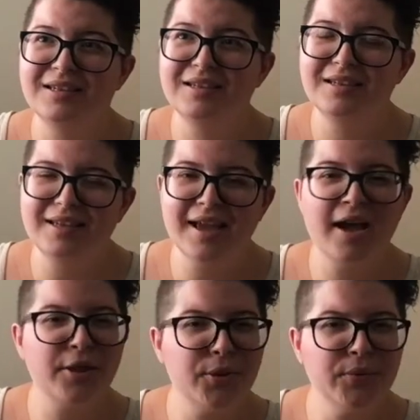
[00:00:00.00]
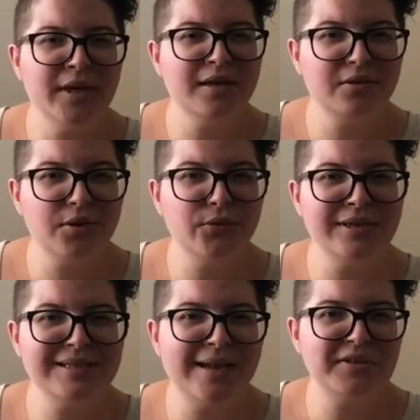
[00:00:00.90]
yeah,
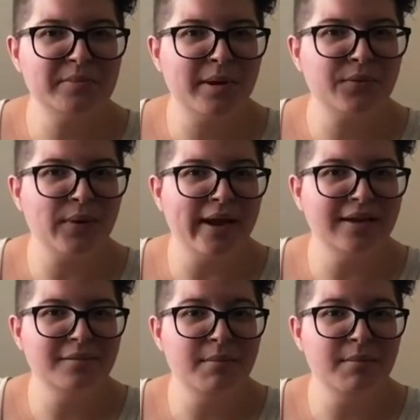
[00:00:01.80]
three sounds about right.